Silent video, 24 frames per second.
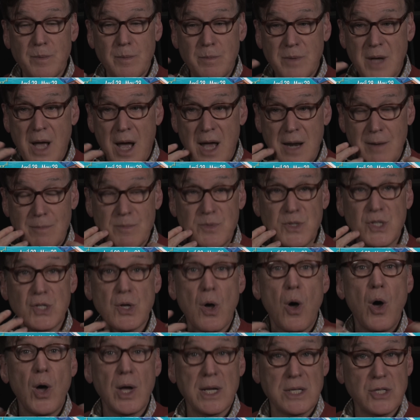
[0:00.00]
kind of
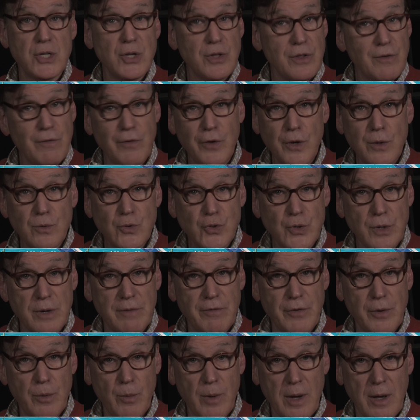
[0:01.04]
saw into the future, if
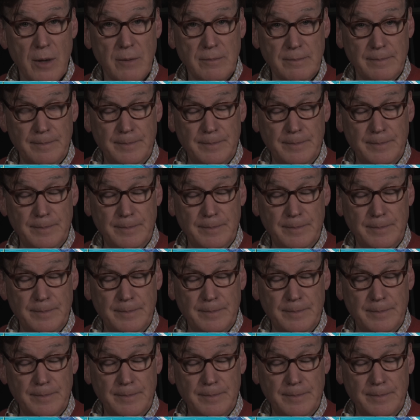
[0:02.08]
you will.